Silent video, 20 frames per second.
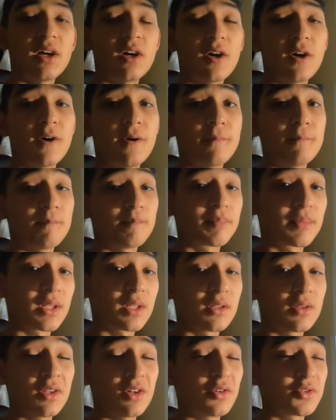um
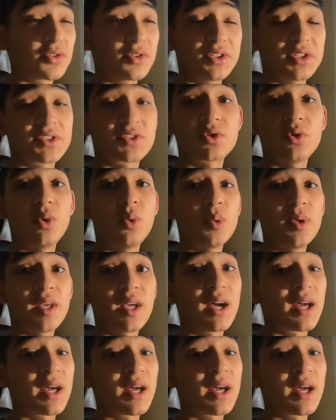you know during the school week